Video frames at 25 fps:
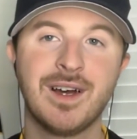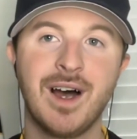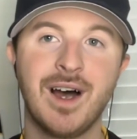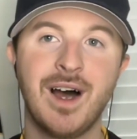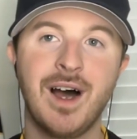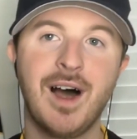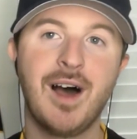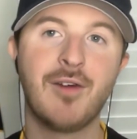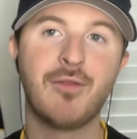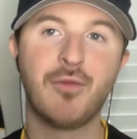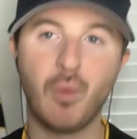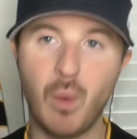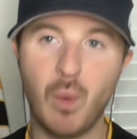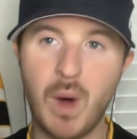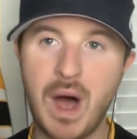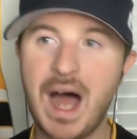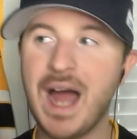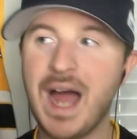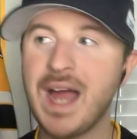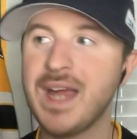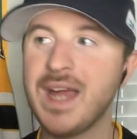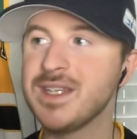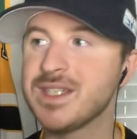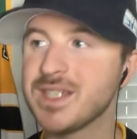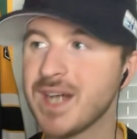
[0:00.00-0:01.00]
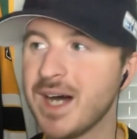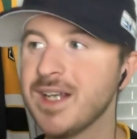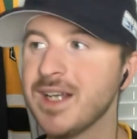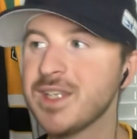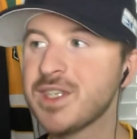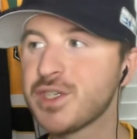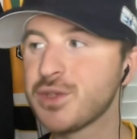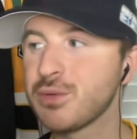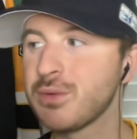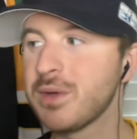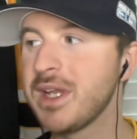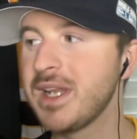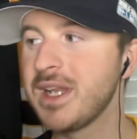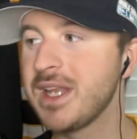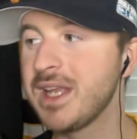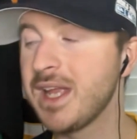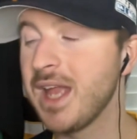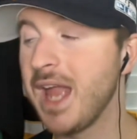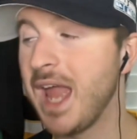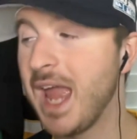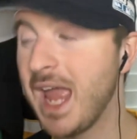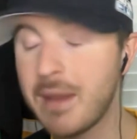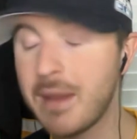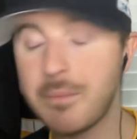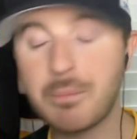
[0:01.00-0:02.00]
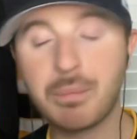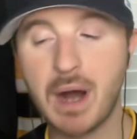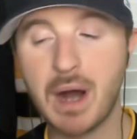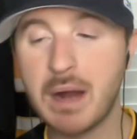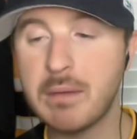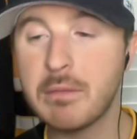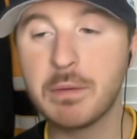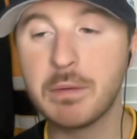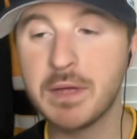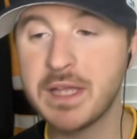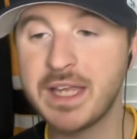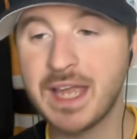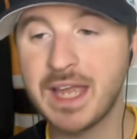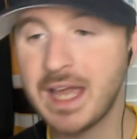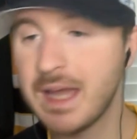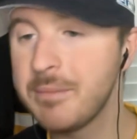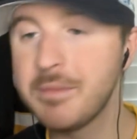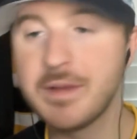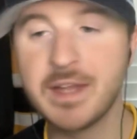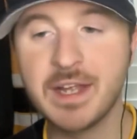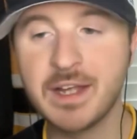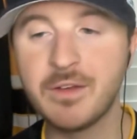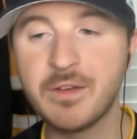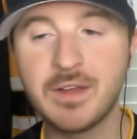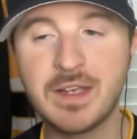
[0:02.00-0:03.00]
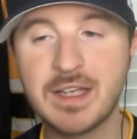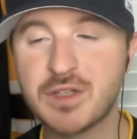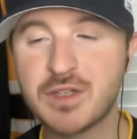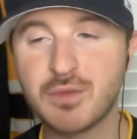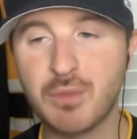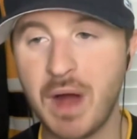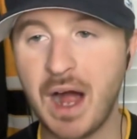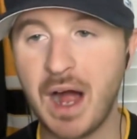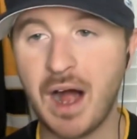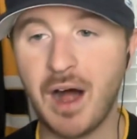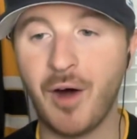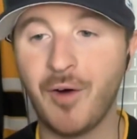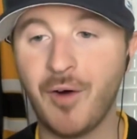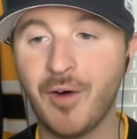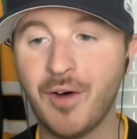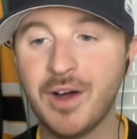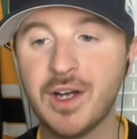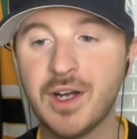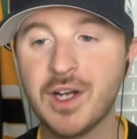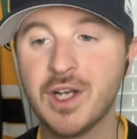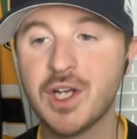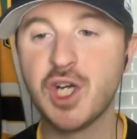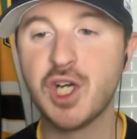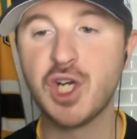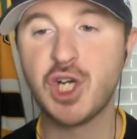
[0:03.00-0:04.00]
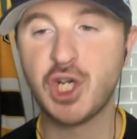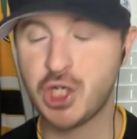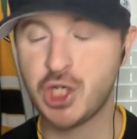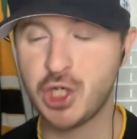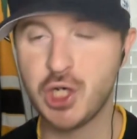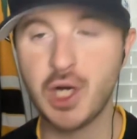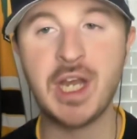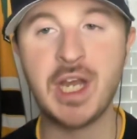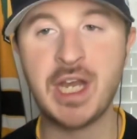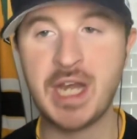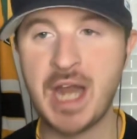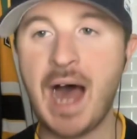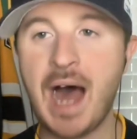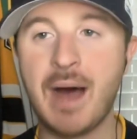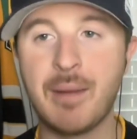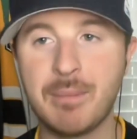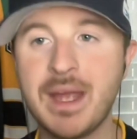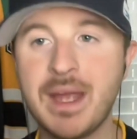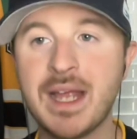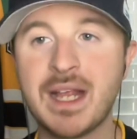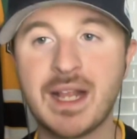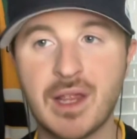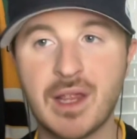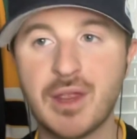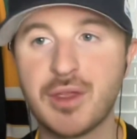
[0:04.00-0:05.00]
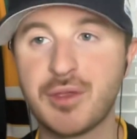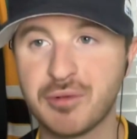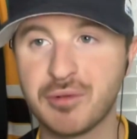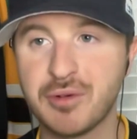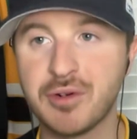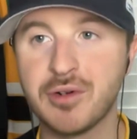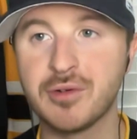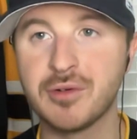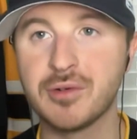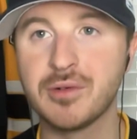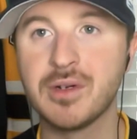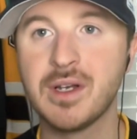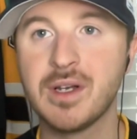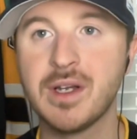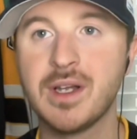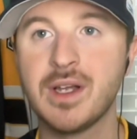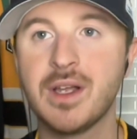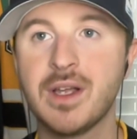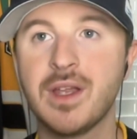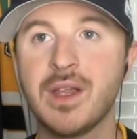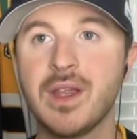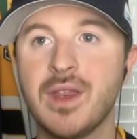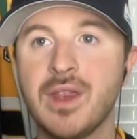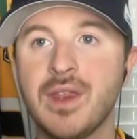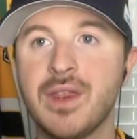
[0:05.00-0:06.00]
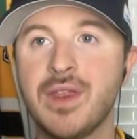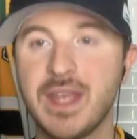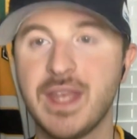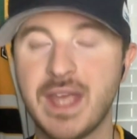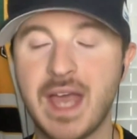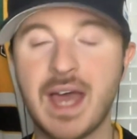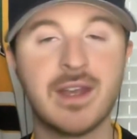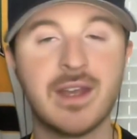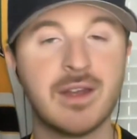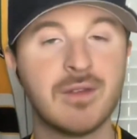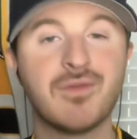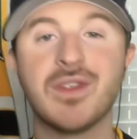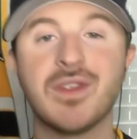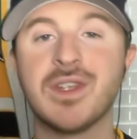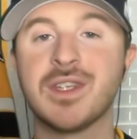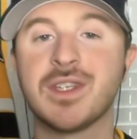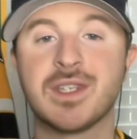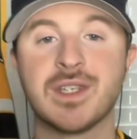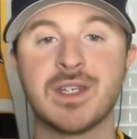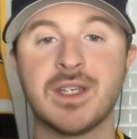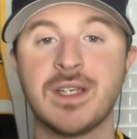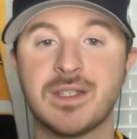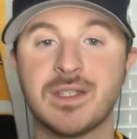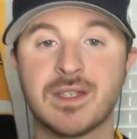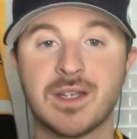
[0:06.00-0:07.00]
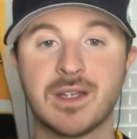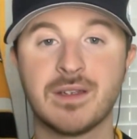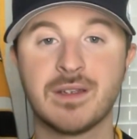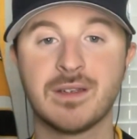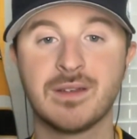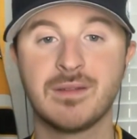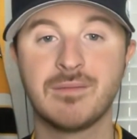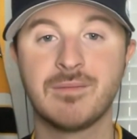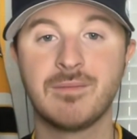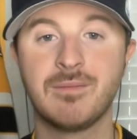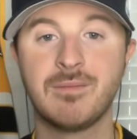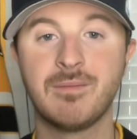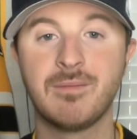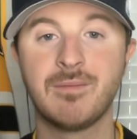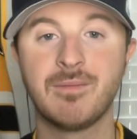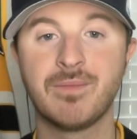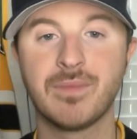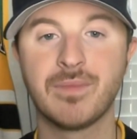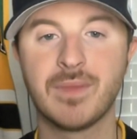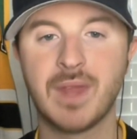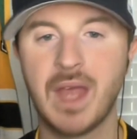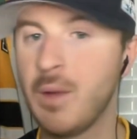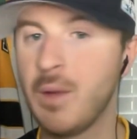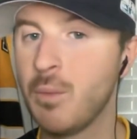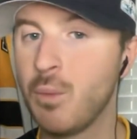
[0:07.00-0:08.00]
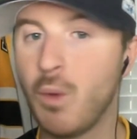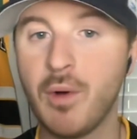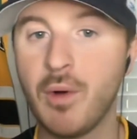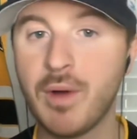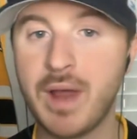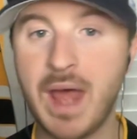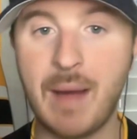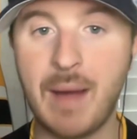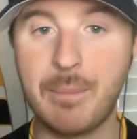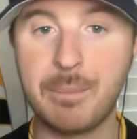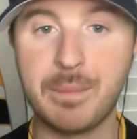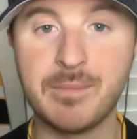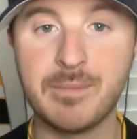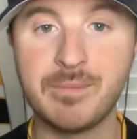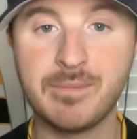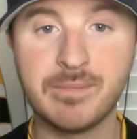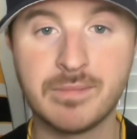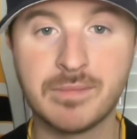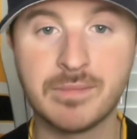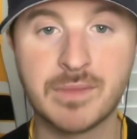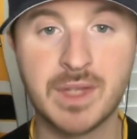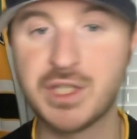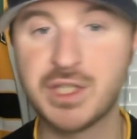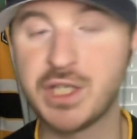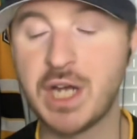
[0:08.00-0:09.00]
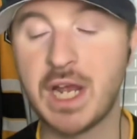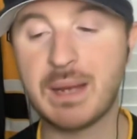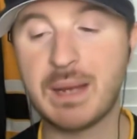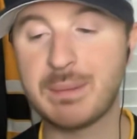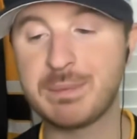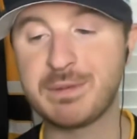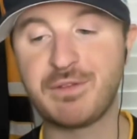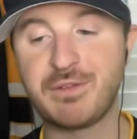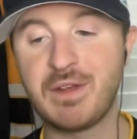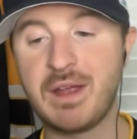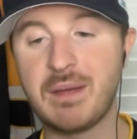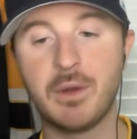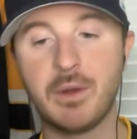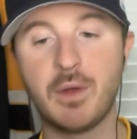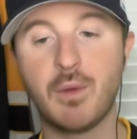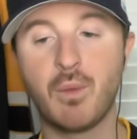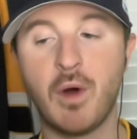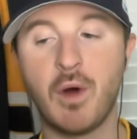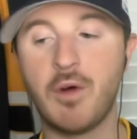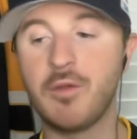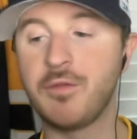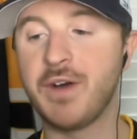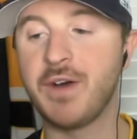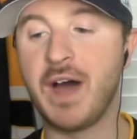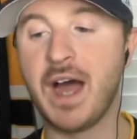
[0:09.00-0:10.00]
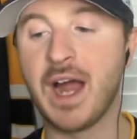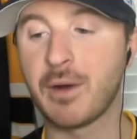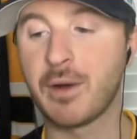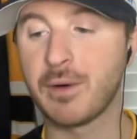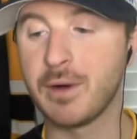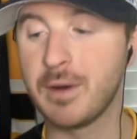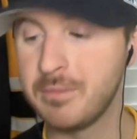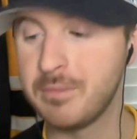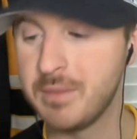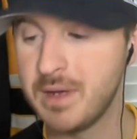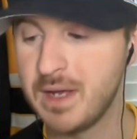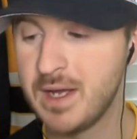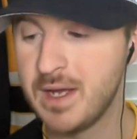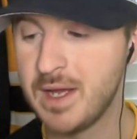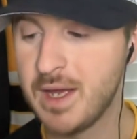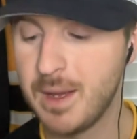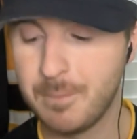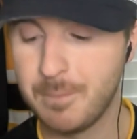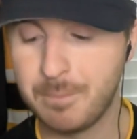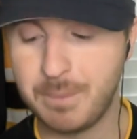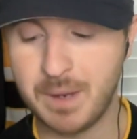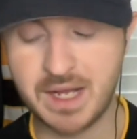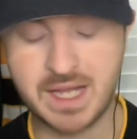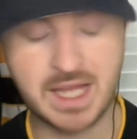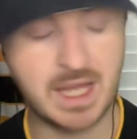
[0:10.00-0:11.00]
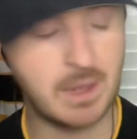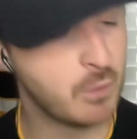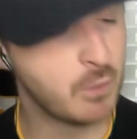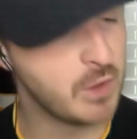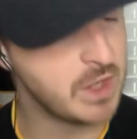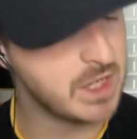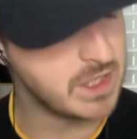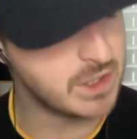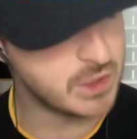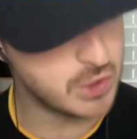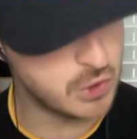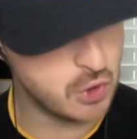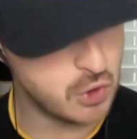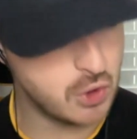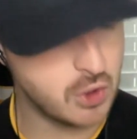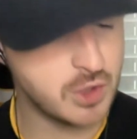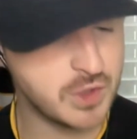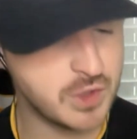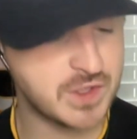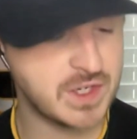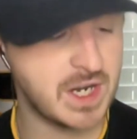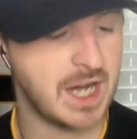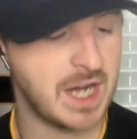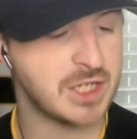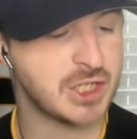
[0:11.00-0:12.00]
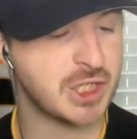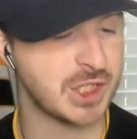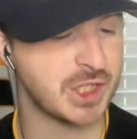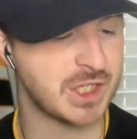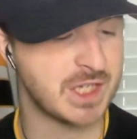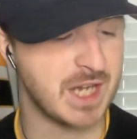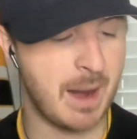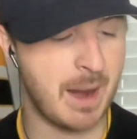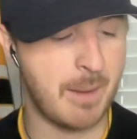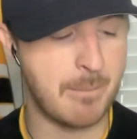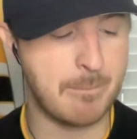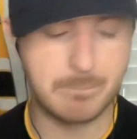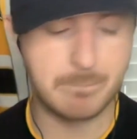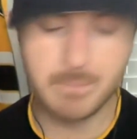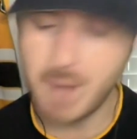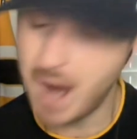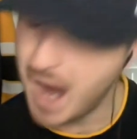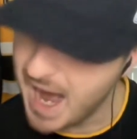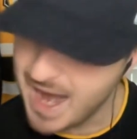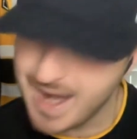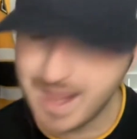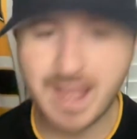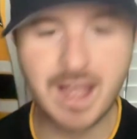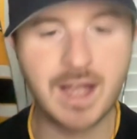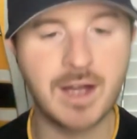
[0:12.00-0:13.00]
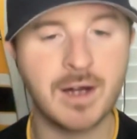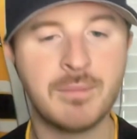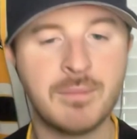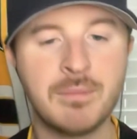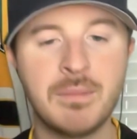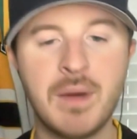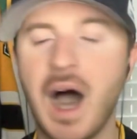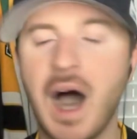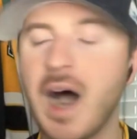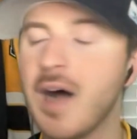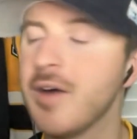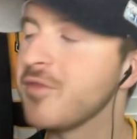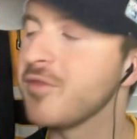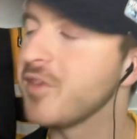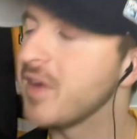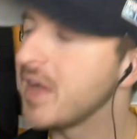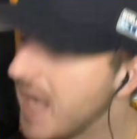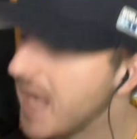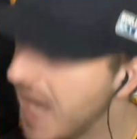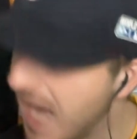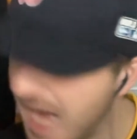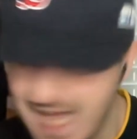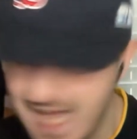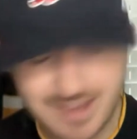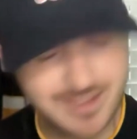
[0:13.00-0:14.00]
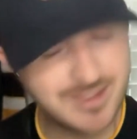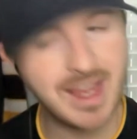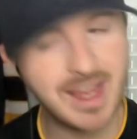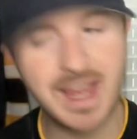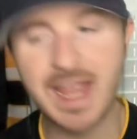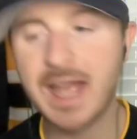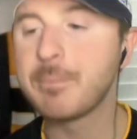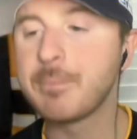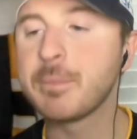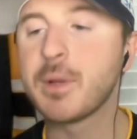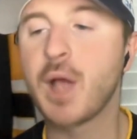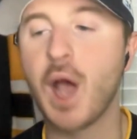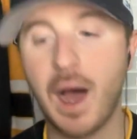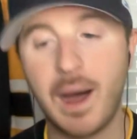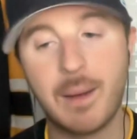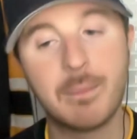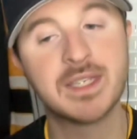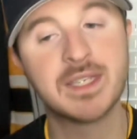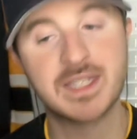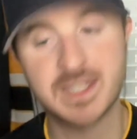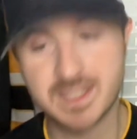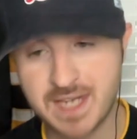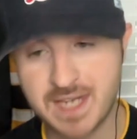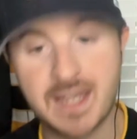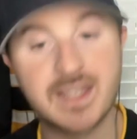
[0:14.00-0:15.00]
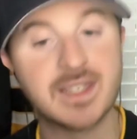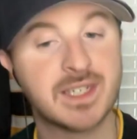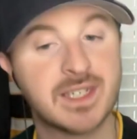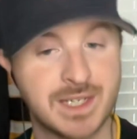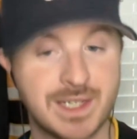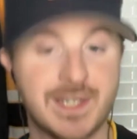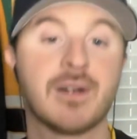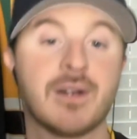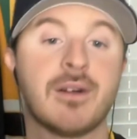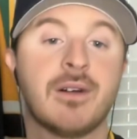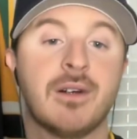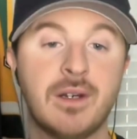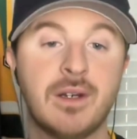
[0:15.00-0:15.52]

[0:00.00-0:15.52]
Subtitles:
of why Don Sweeney, and probably Cam Neely as well, should not make it through the end of this season. It won't happen. The Jacobs family won't fire him. But can we use just a modicum of goddamn common sense here?